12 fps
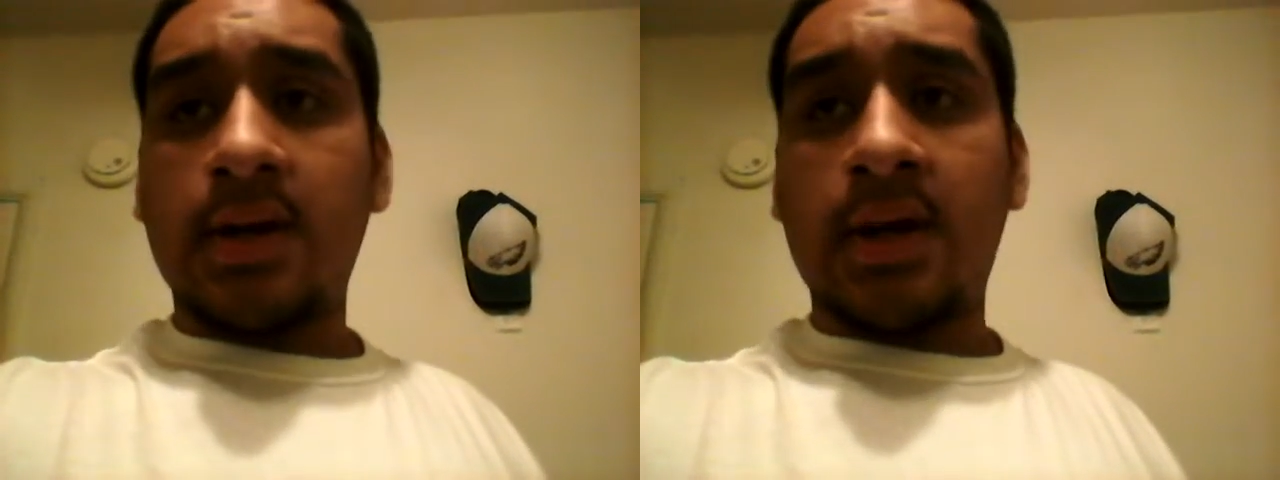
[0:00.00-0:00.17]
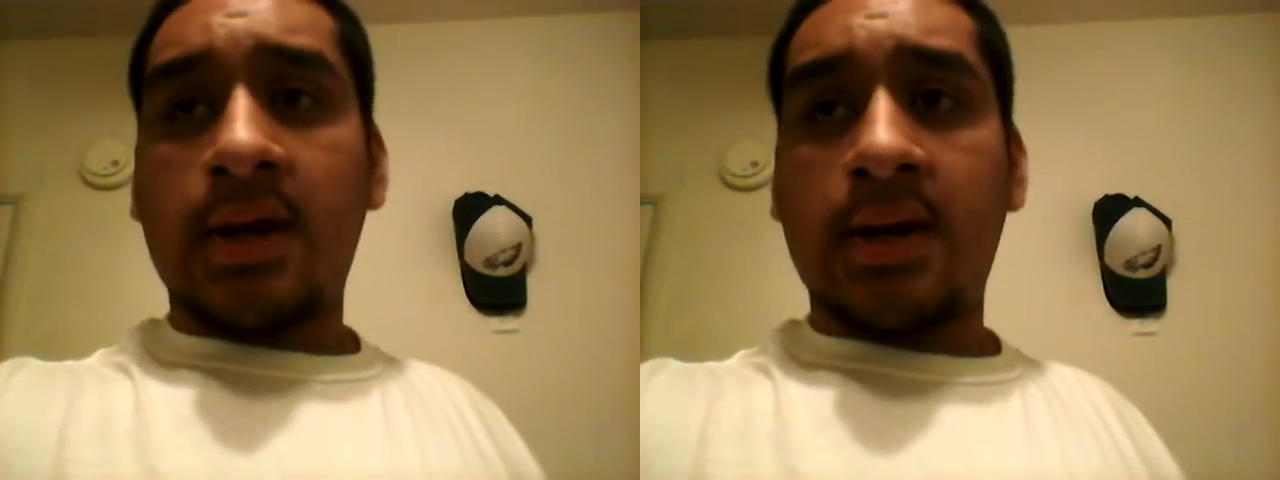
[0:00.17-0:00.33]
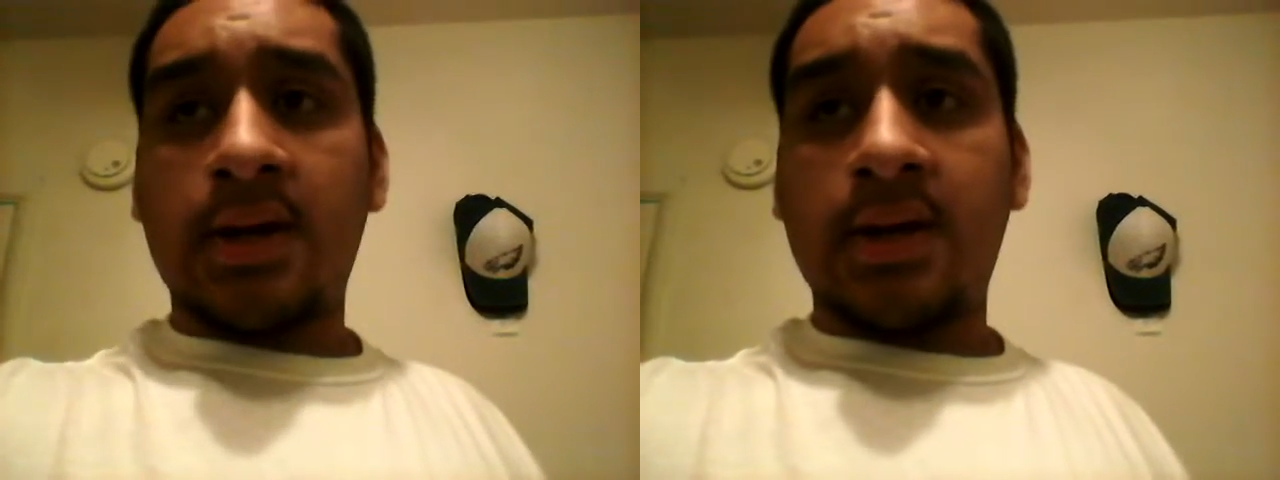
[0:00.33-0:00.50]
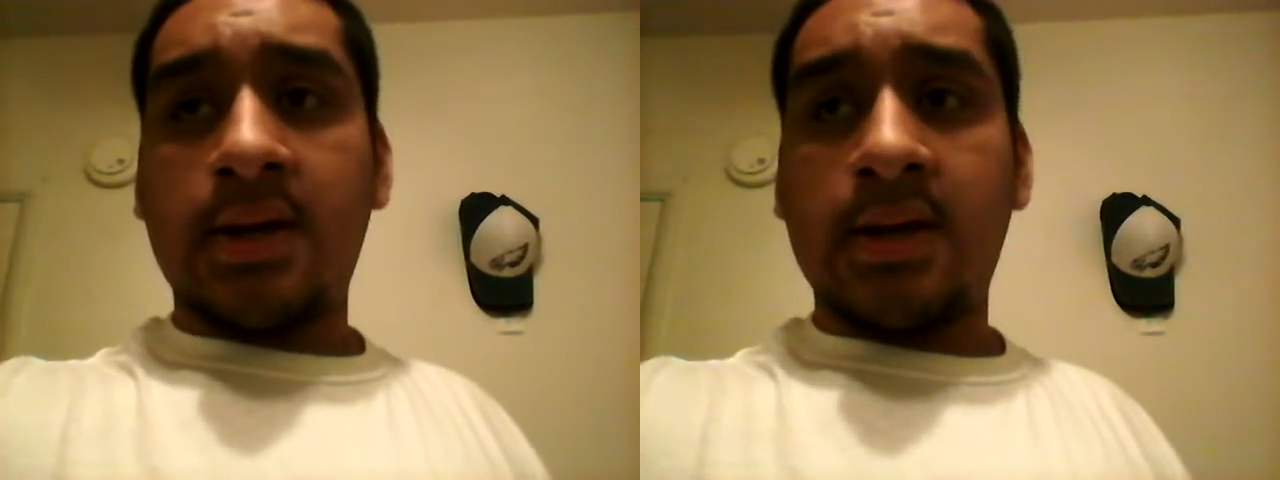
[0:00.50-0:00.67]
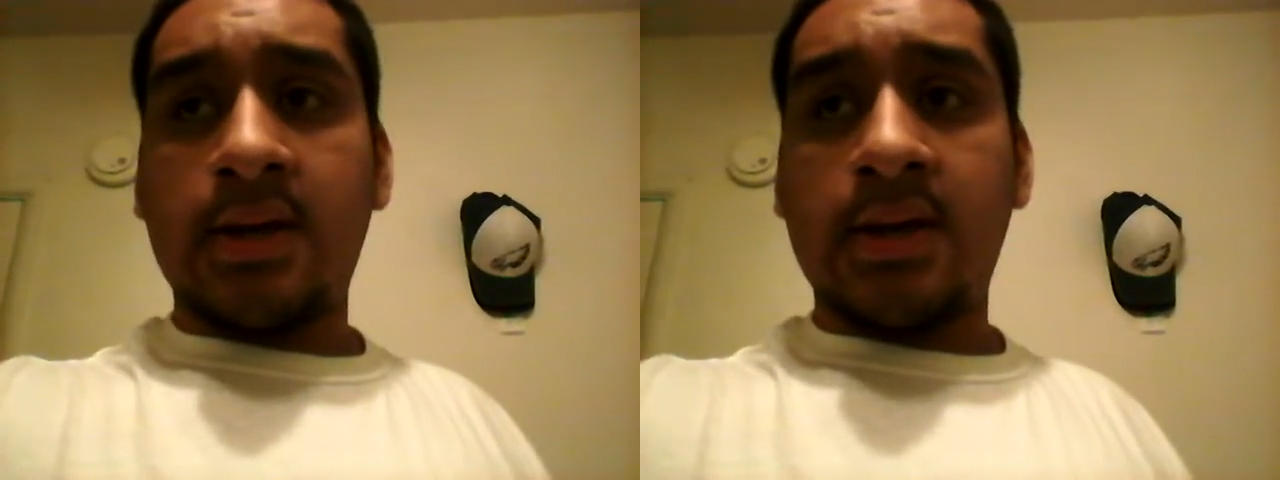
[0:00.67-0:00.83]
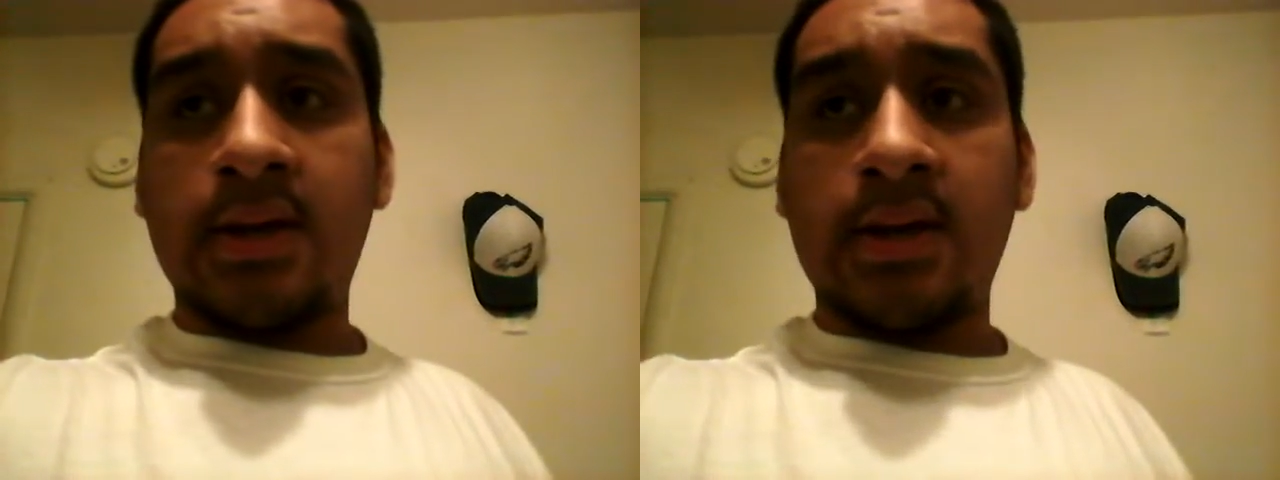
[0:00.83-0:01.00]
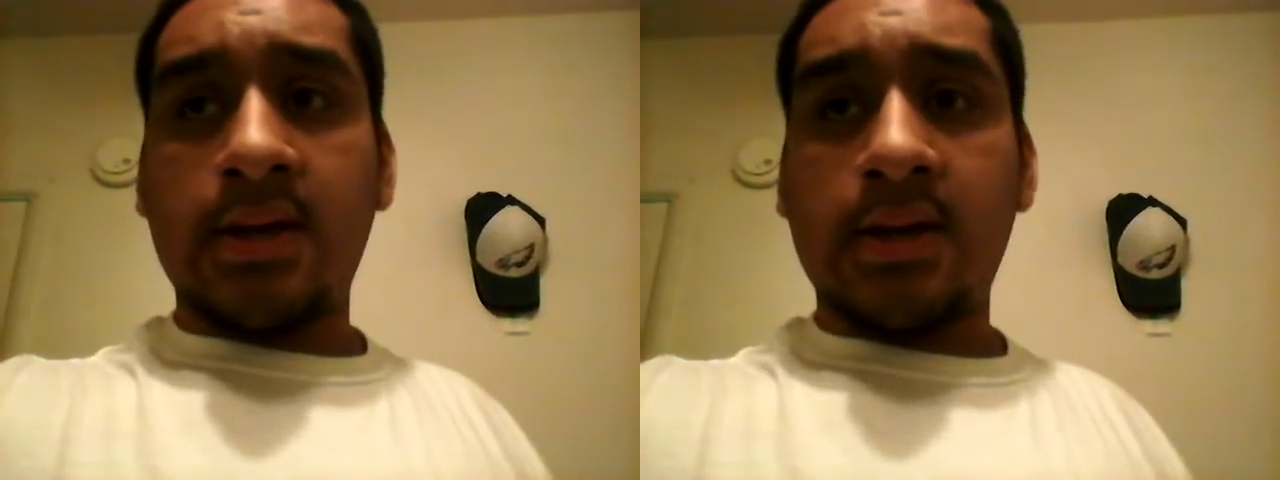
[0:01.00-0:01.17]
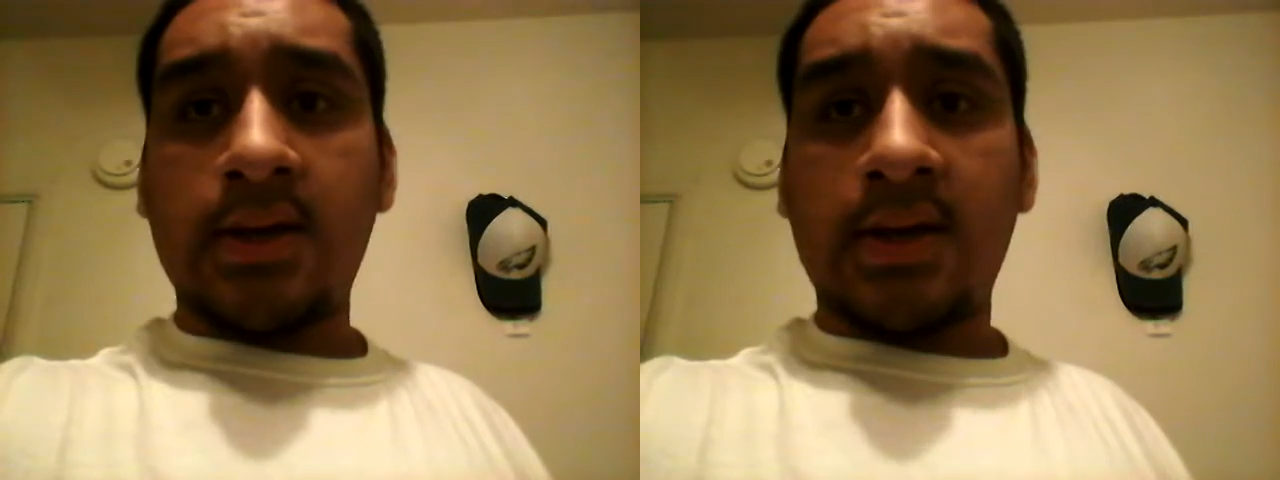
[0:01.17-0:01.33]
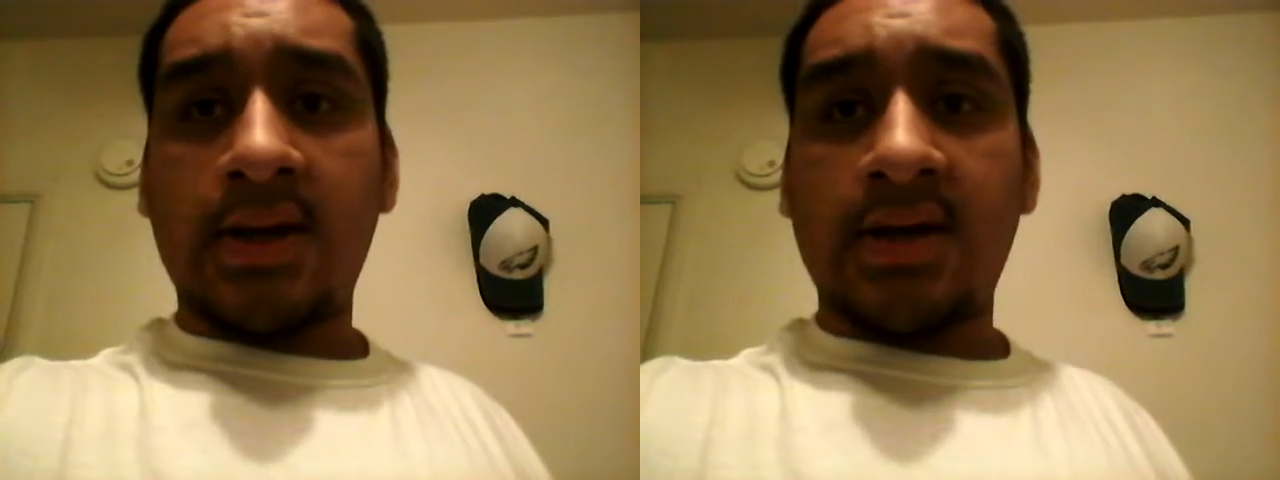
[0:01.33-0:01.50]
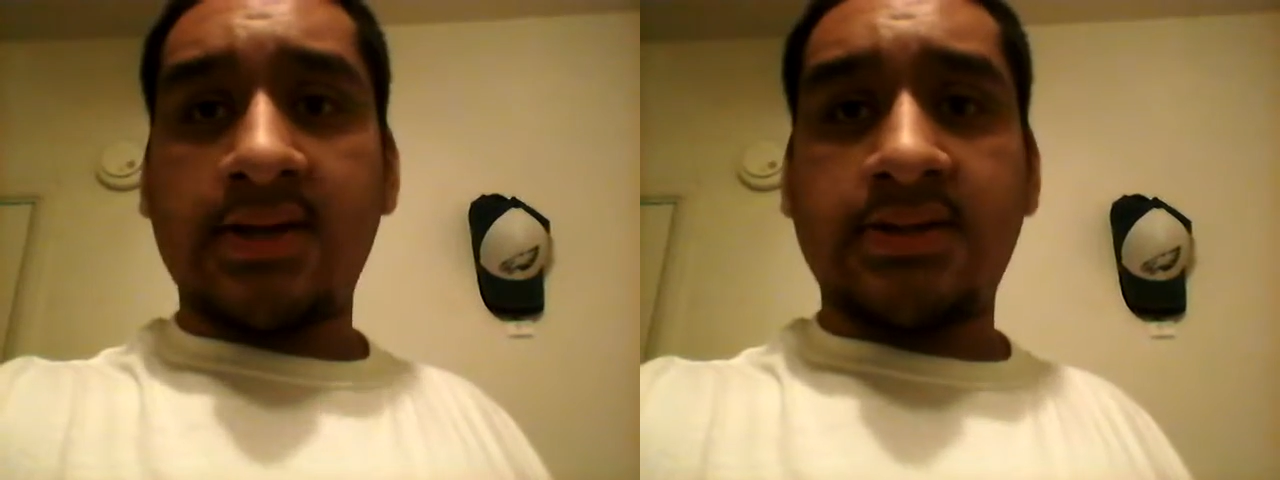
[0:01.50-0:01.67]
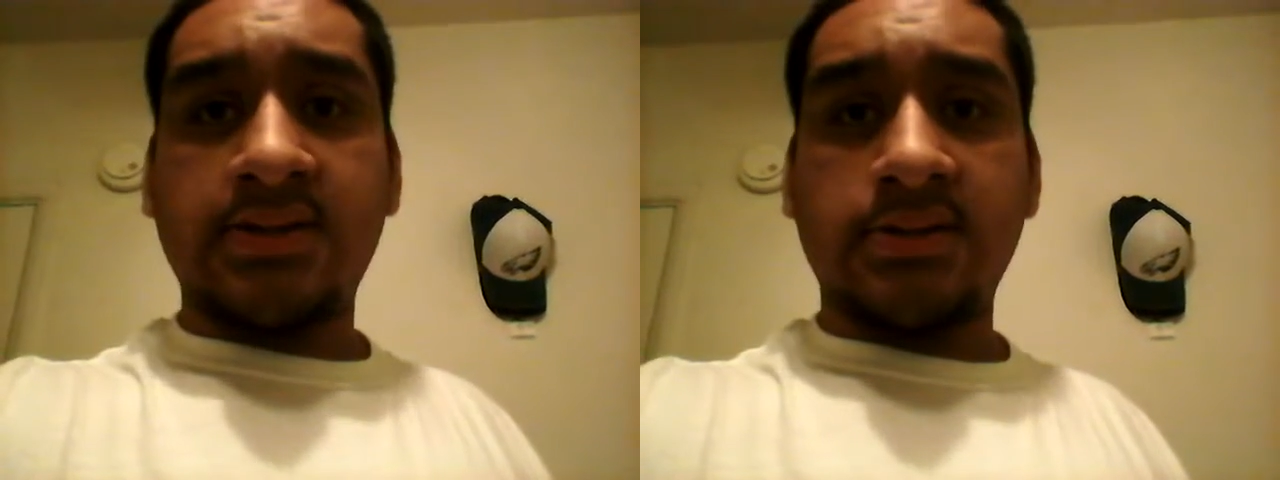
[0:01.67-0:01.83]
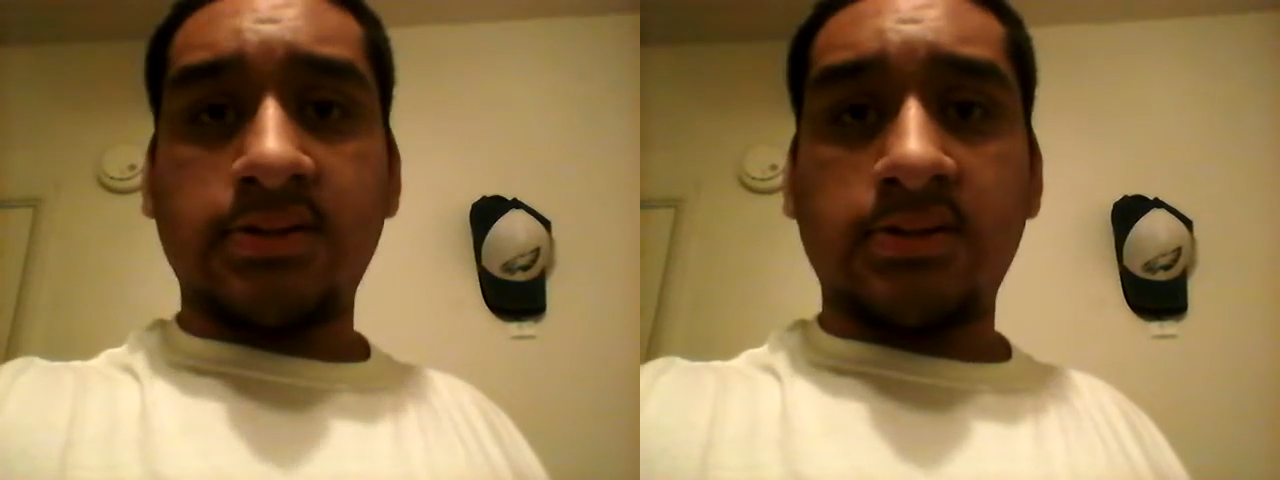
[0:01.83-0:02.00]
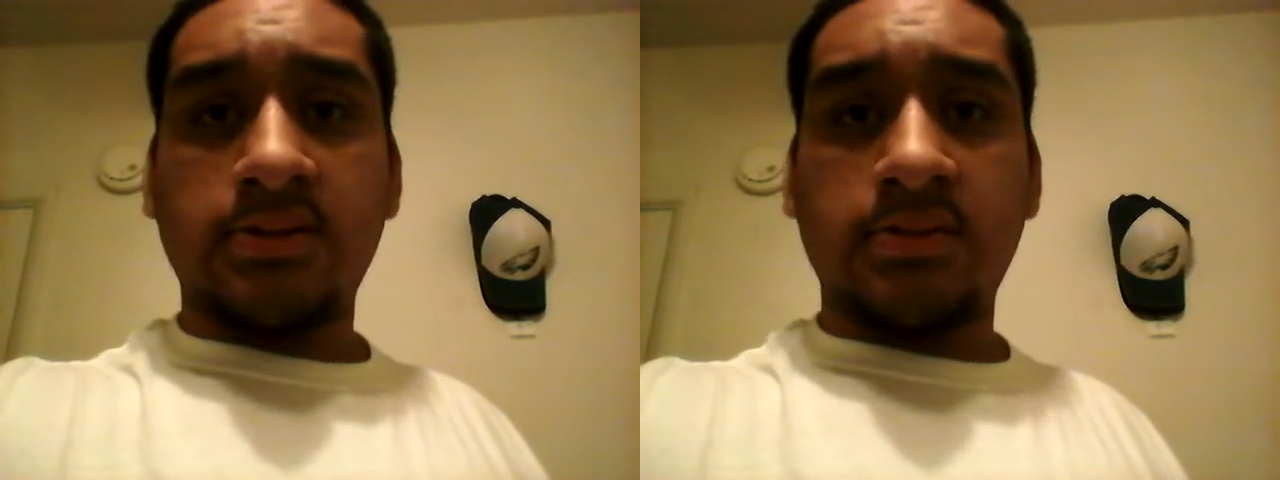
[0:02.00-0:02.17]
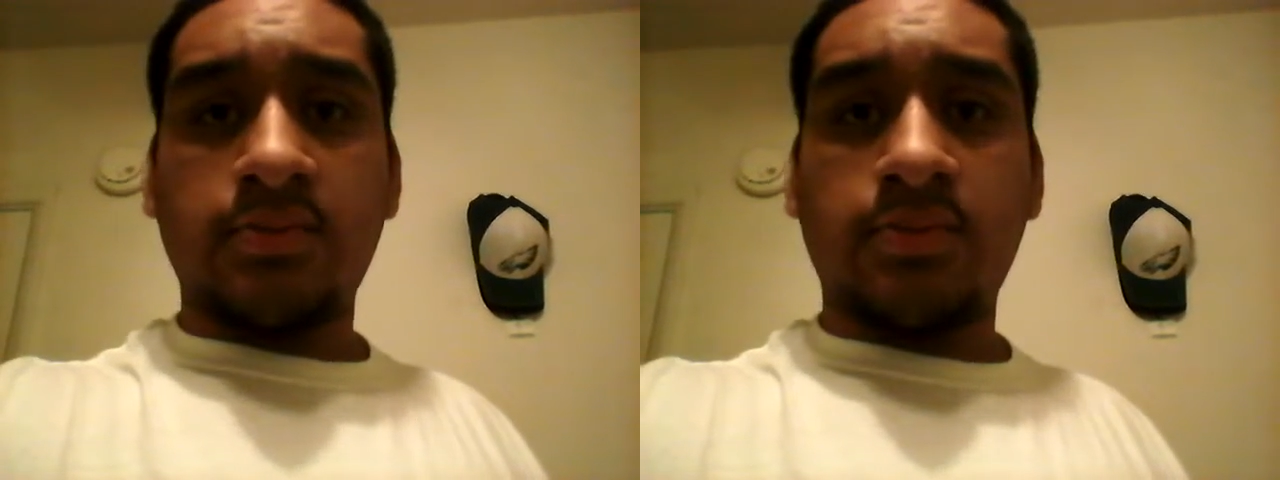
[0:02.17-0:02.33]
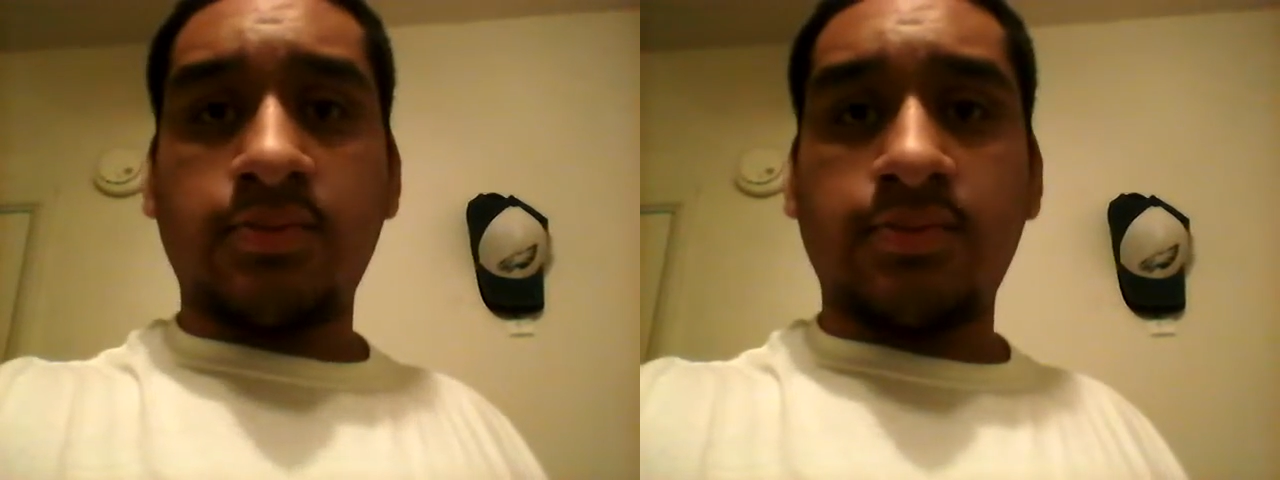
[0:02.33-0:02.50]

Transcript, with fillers: I had to